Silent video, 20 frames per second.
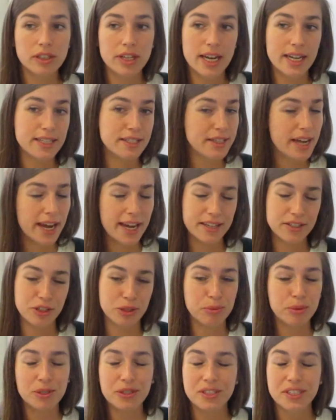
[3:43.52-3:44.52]

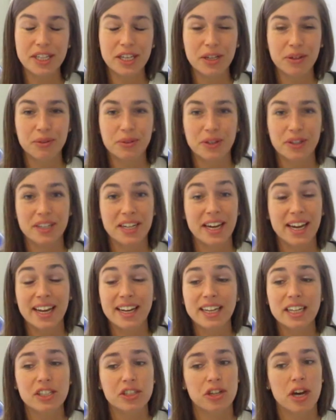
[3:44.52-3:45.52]
intangibles that you learn at
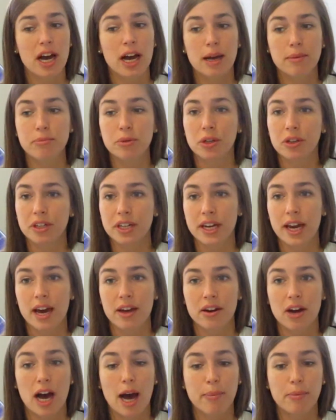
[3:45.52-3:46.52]
any job, learning
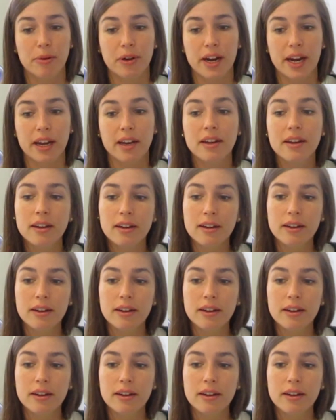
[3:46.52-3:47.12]
how to operate